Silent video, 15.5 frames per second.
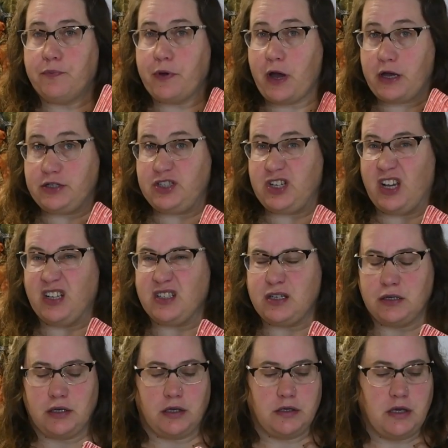project
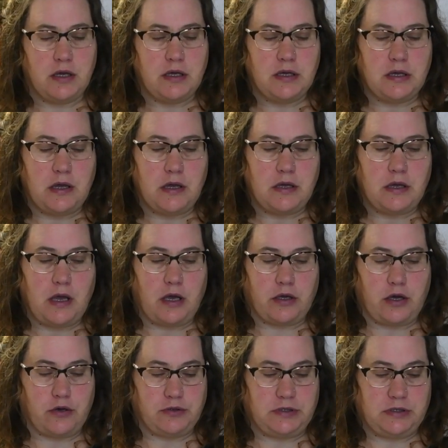uh, a
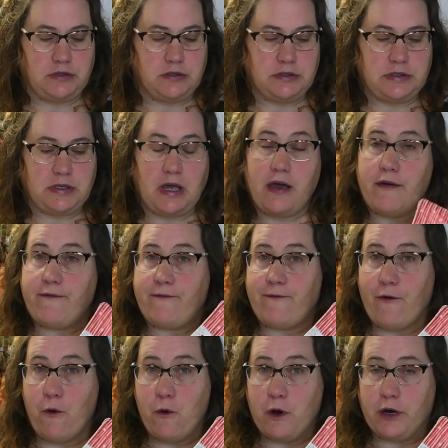coasters of
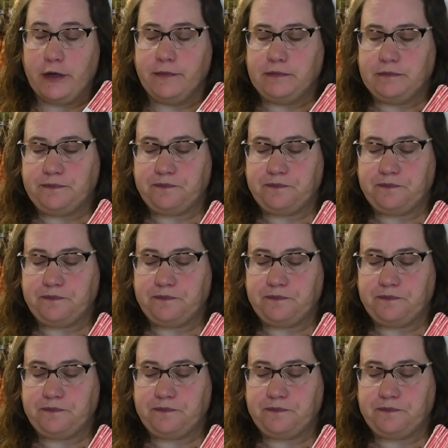four,